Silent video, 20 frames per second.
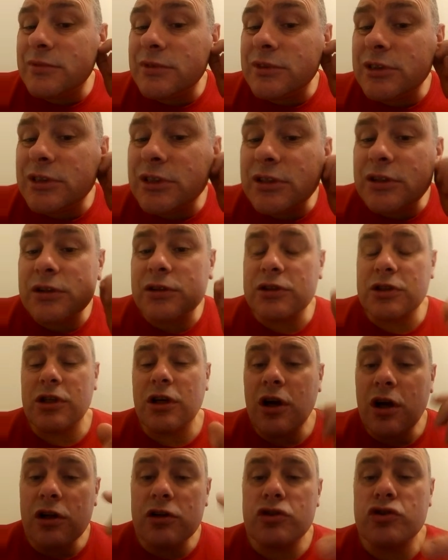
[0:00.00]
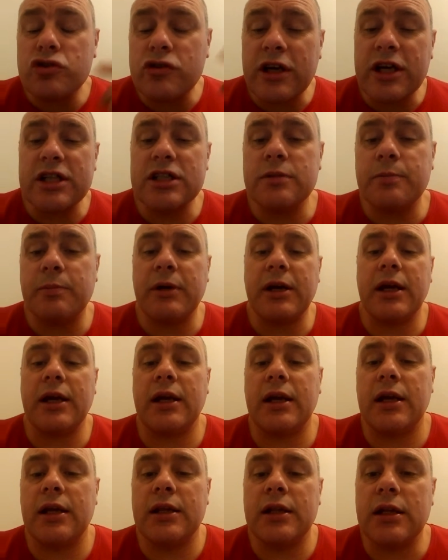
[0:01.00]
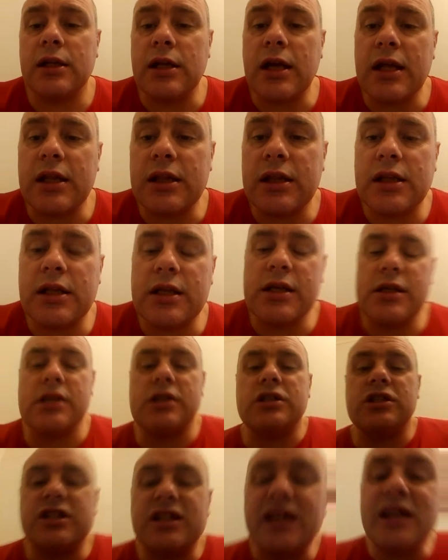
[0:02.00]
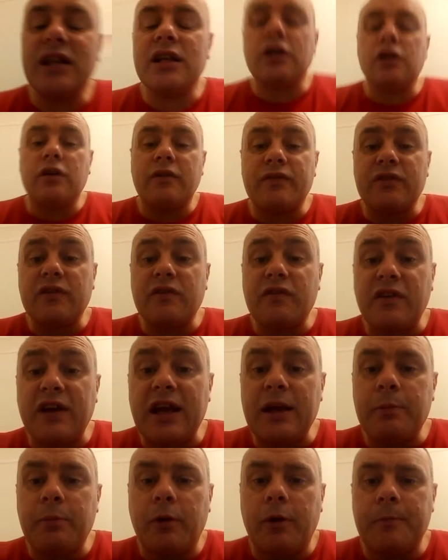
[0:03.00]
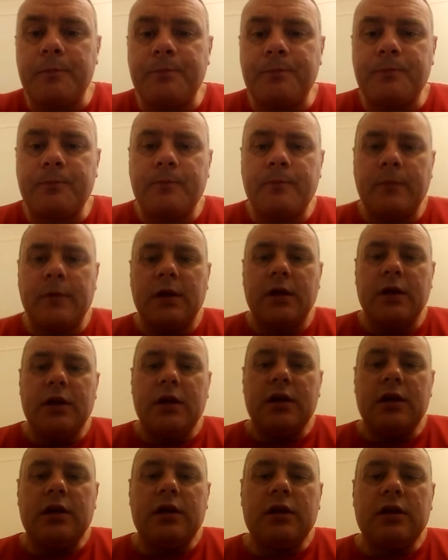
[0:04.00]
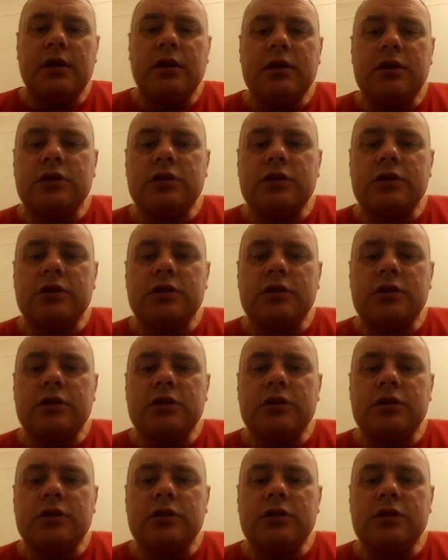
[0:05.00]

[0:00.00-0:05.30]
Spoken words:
there's all traced back to the stealing of the vapor. So